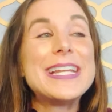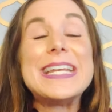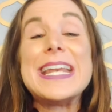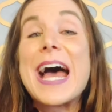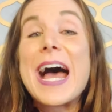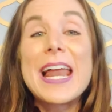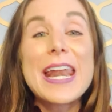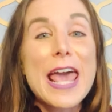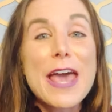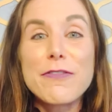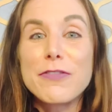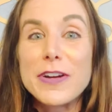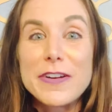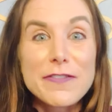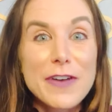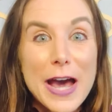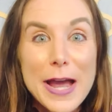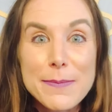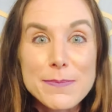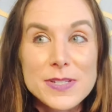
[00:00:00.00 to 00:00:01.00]
Not every
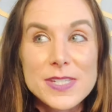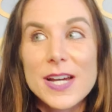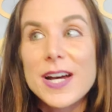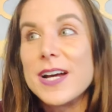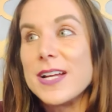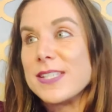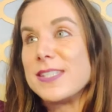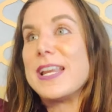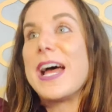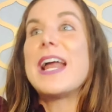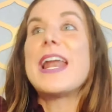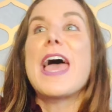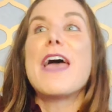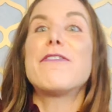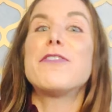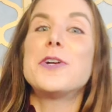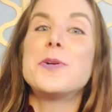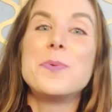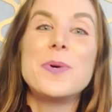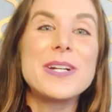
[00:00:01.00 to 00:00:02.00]
vibe does. Not
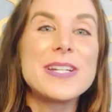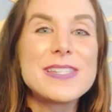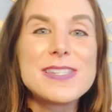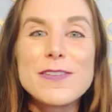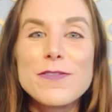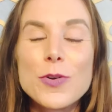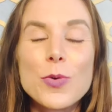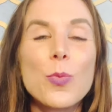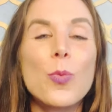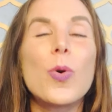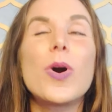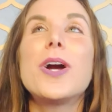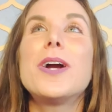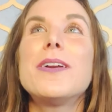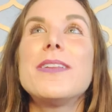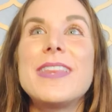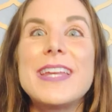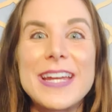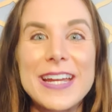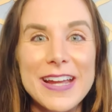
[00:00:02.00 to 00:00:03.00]
everyone is even
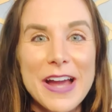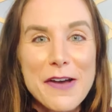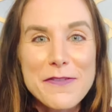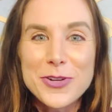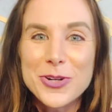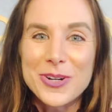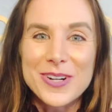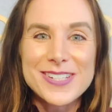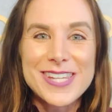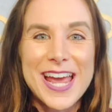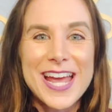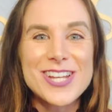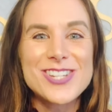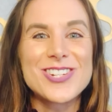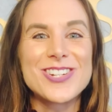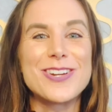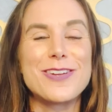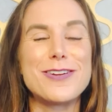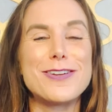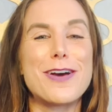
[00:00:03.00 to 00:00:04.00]
worthy of your
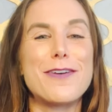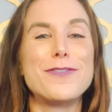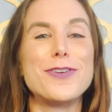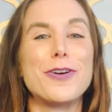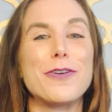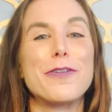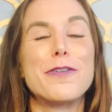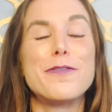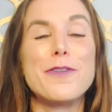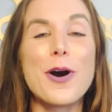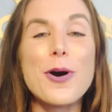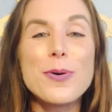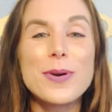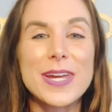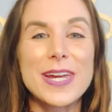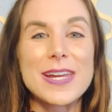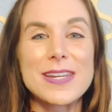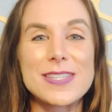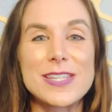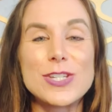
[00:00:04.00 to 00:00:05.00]
attention and of your
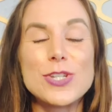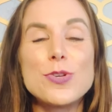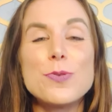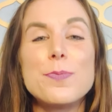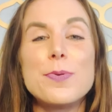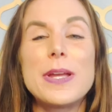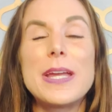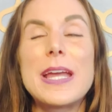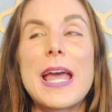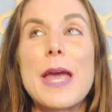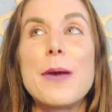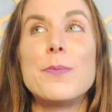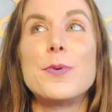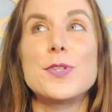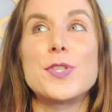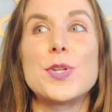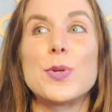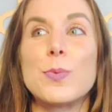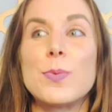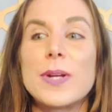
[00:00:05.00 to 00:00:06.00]
focus. And you being able
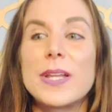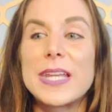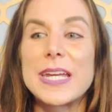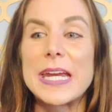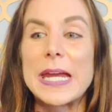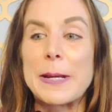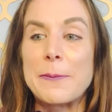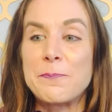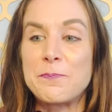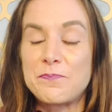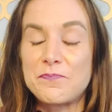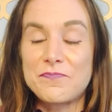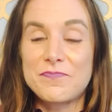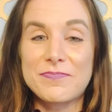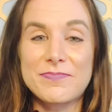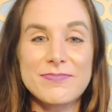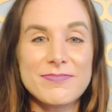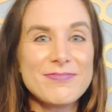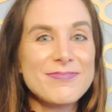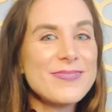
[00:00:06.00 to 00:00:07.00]
to really
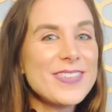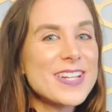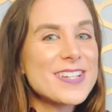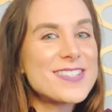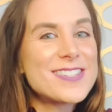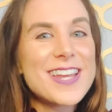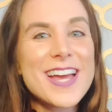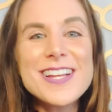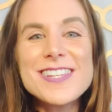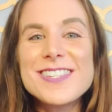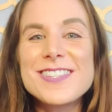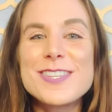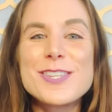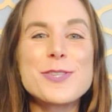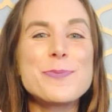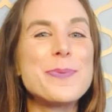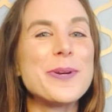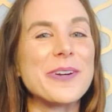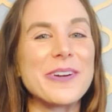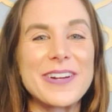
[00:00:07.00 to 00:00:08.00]
test the
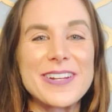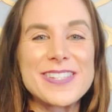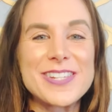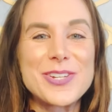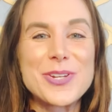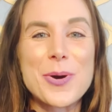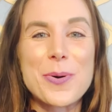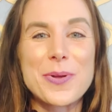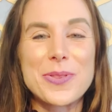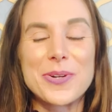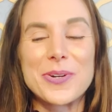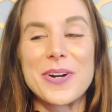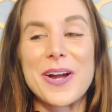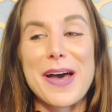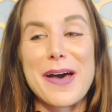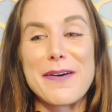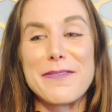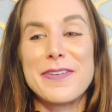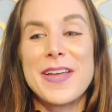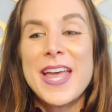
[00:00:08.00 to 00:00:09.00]
spirits and know what they're
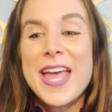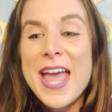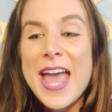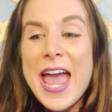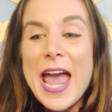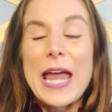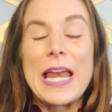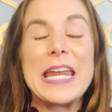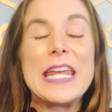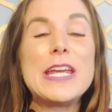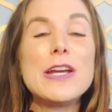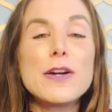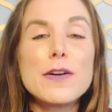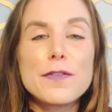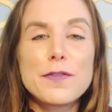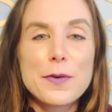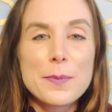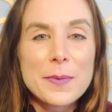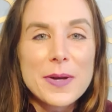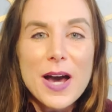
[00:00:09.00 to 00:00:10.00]
of and hear
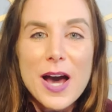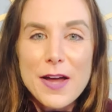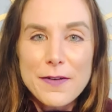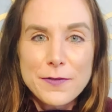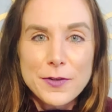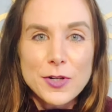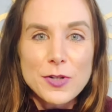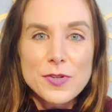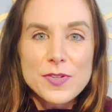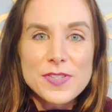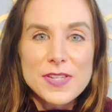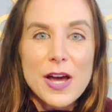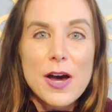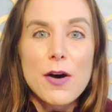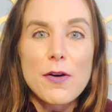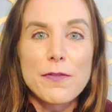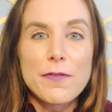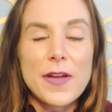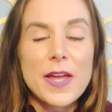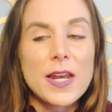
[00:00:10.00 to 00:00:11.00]
from God for
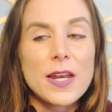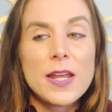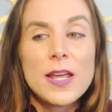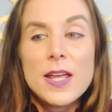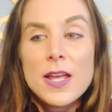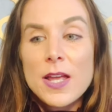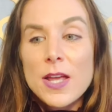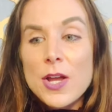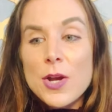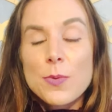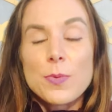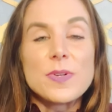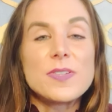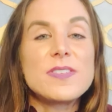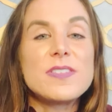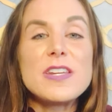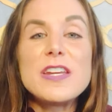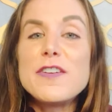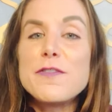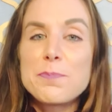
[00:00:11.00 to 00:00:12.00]
yourself and
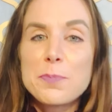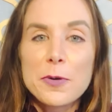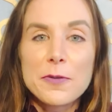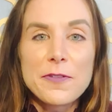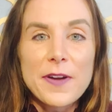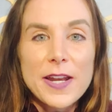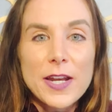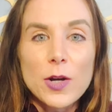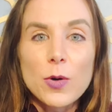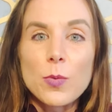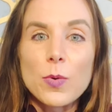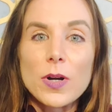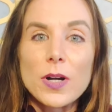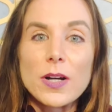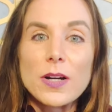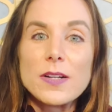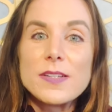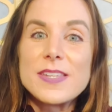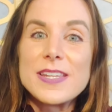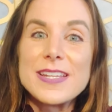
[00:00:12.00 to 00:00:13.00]
receive prophetic
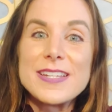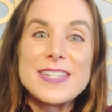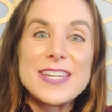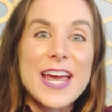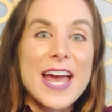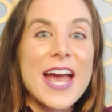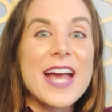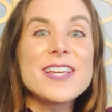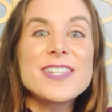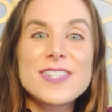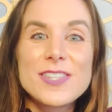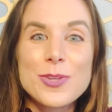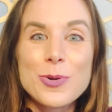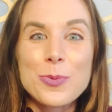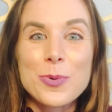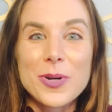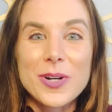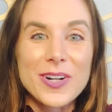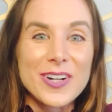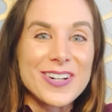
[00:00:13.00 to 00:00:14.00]
words and test the
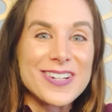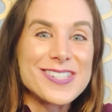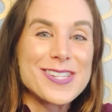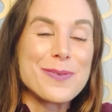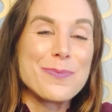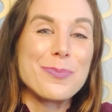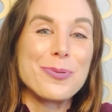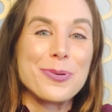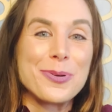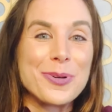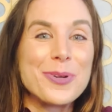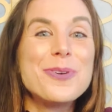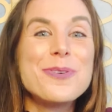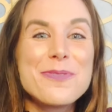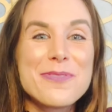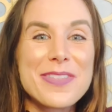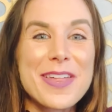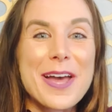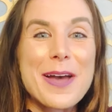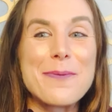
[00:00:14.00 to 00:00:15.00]
words and
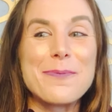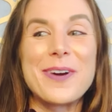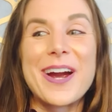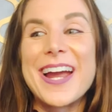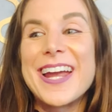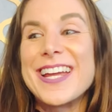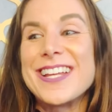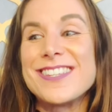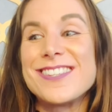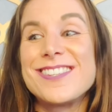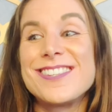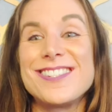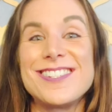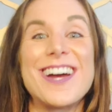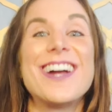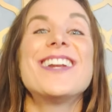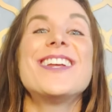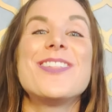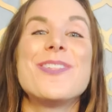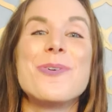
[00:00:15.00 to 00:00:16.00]
prove them, right? And
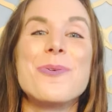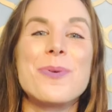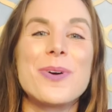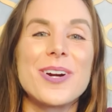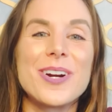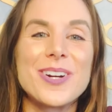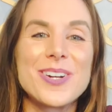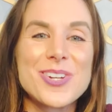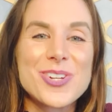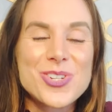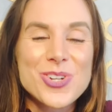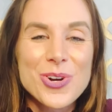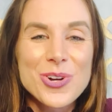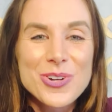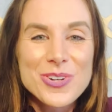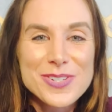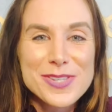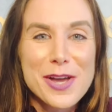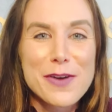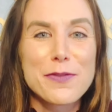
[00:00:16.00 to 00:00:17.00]
study the word to show
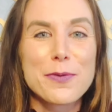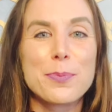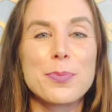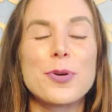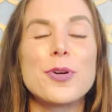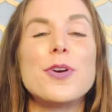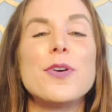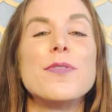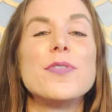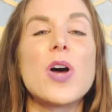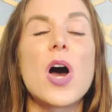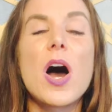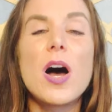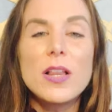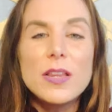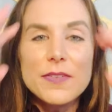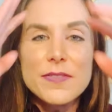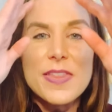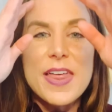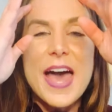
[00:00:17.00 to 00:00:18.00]
yourself approved.
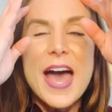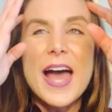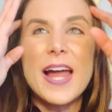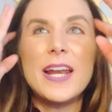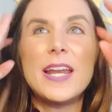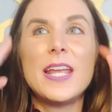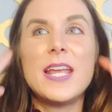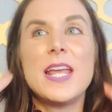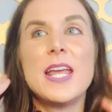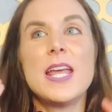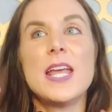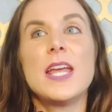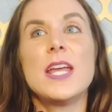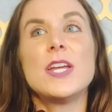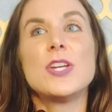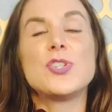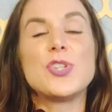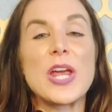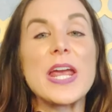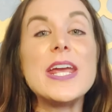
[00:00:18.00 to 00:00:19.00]
All of that
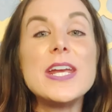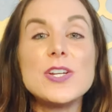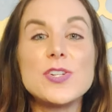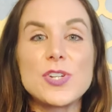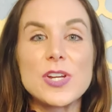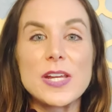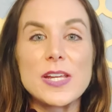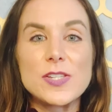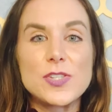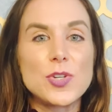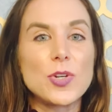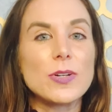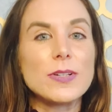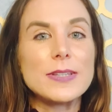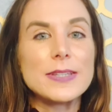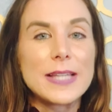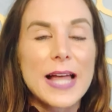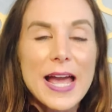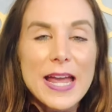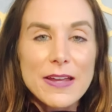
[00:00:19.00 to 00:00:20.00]
changes your
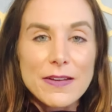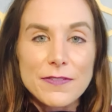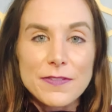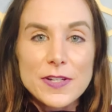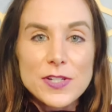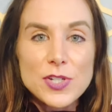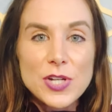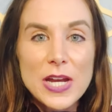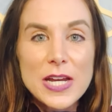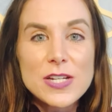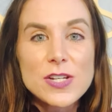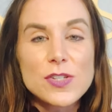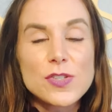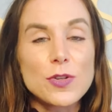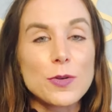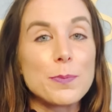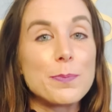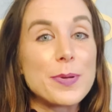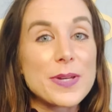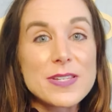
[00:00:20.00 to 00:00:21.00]
life. It changes
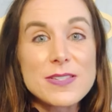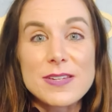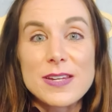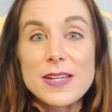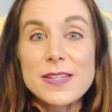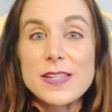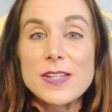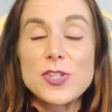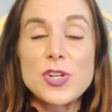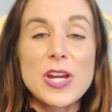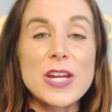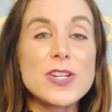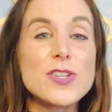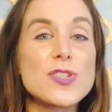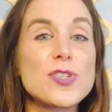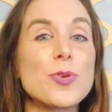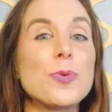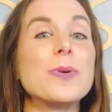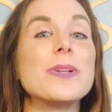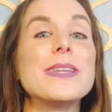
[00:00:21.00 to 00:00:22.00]
your business. It
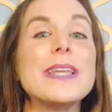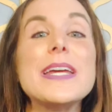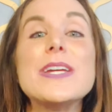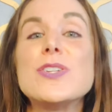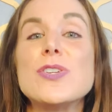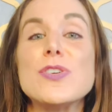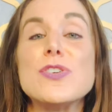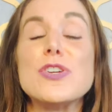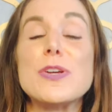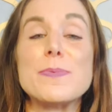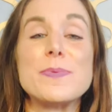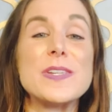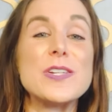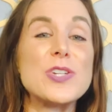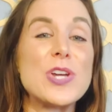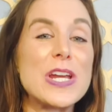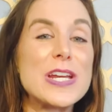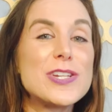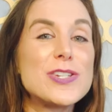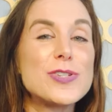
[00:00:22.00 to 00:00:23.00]
changes your relationships. It
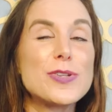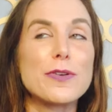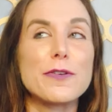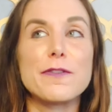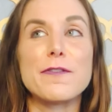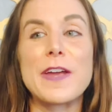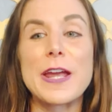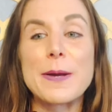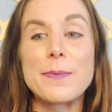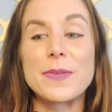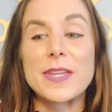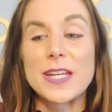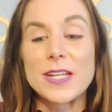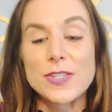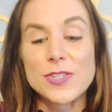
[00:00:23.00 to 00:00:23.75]
changes your family.